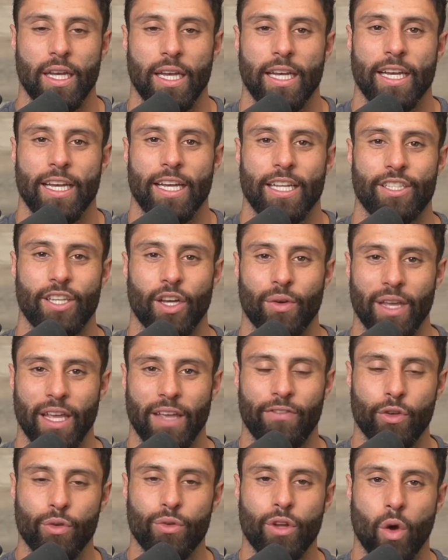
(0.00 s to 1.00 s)
And so
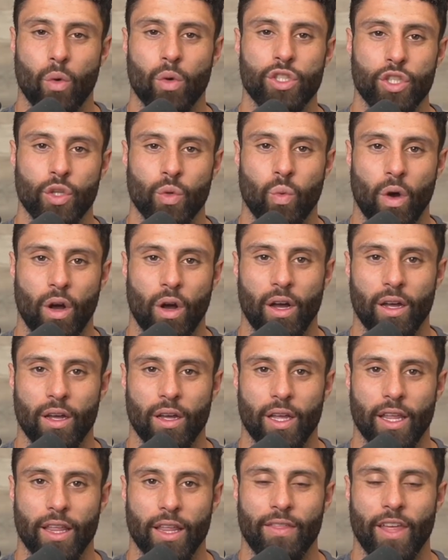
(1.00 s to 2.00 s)
if you know what you want,
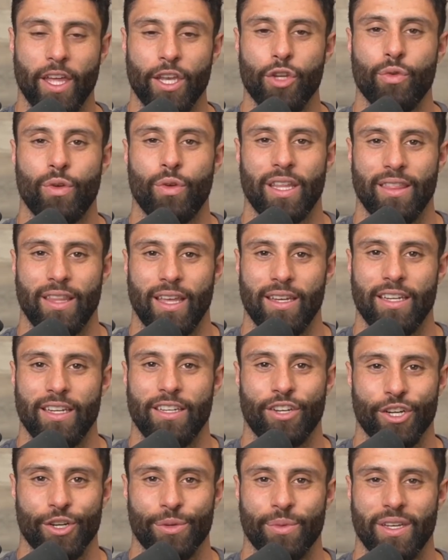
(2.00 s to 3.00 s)
then you can then
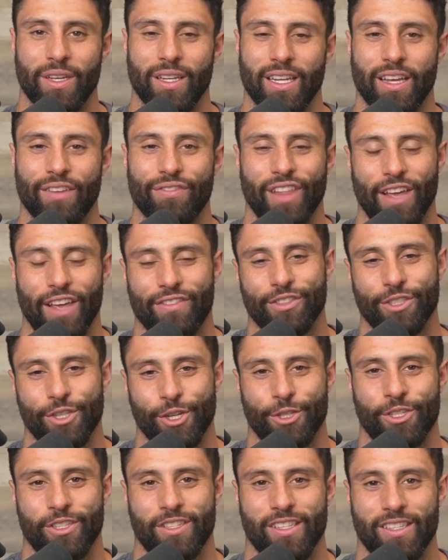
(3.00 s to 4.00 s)
determine if life
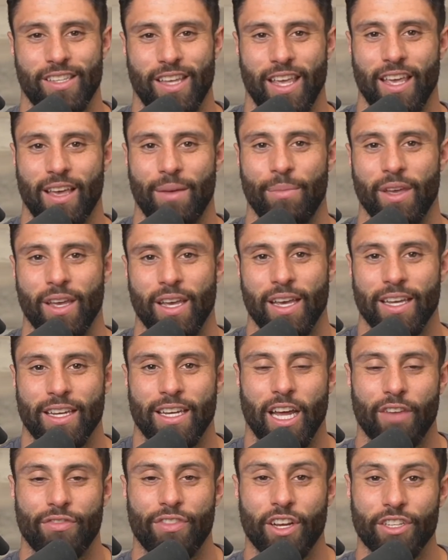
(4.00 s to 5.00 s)
insurance is a scam.
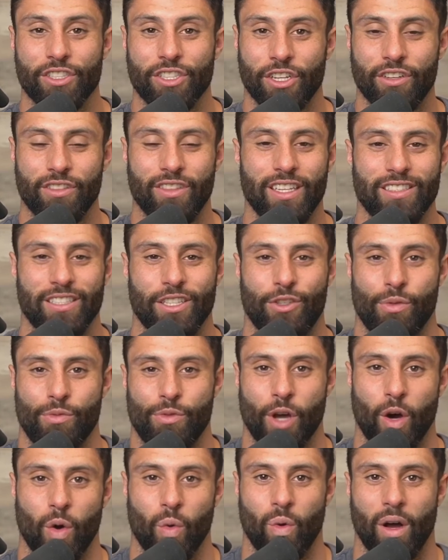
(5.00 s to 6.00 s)
Now, if there are certain things that you
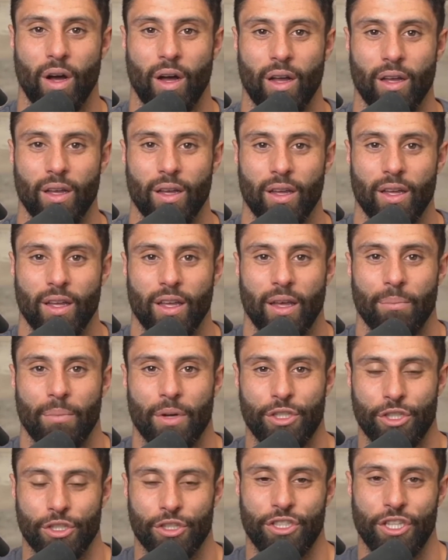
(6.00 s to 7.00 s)
don't want,
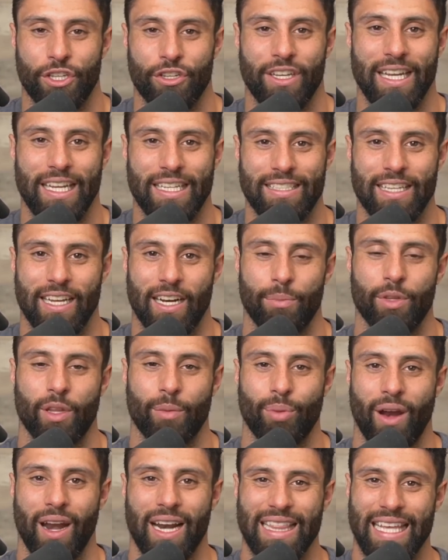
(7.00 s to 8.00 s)
but you're still getting set up with a
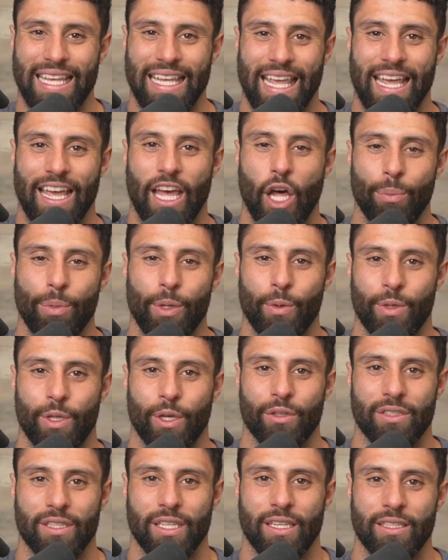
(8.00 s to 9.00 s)
product that can't help you with
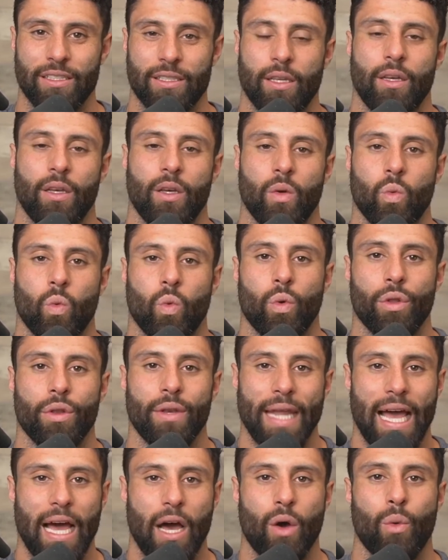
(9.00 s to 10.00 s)
those things, well,
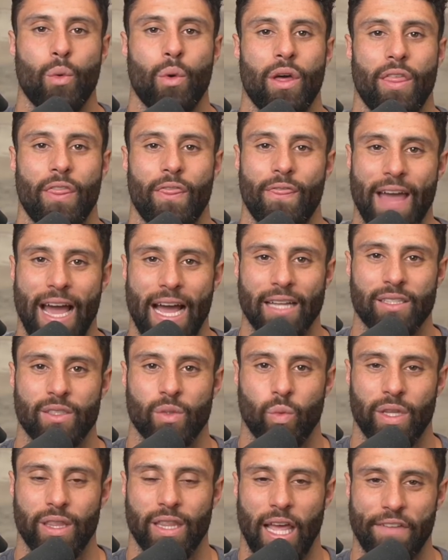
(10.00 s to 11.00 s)
now that's
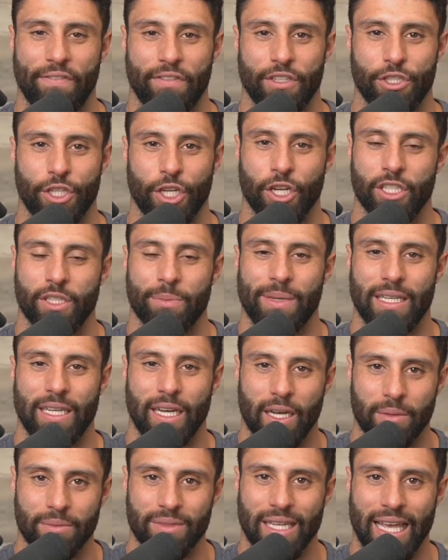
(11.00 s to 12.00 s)
when life insurance
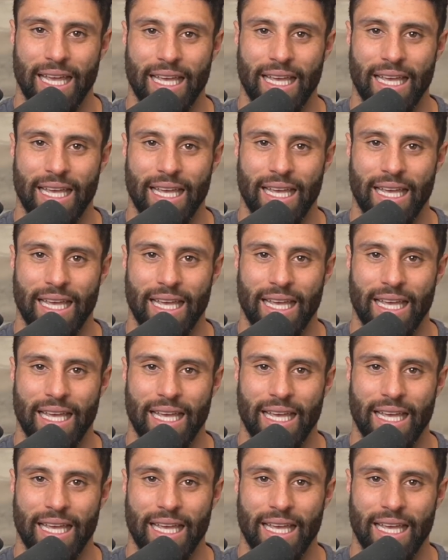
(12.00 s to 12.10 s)
becomes a